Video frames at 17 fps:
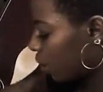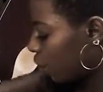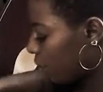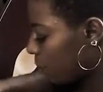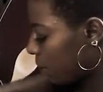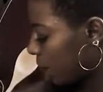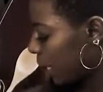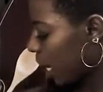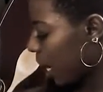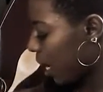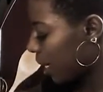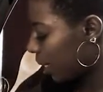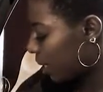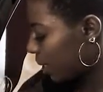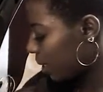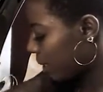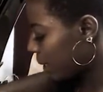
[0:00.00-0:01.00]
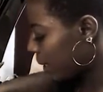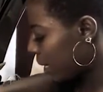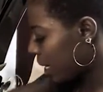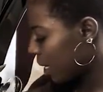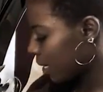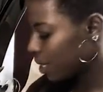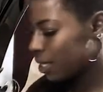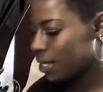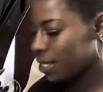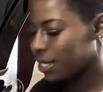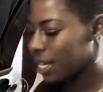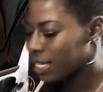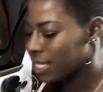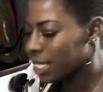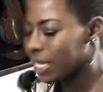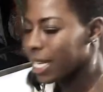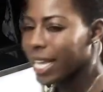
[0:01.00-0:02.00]
It'll be nice,
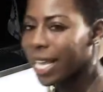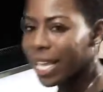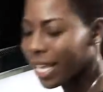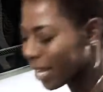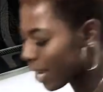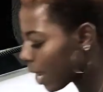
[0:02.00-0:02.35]
sizzling.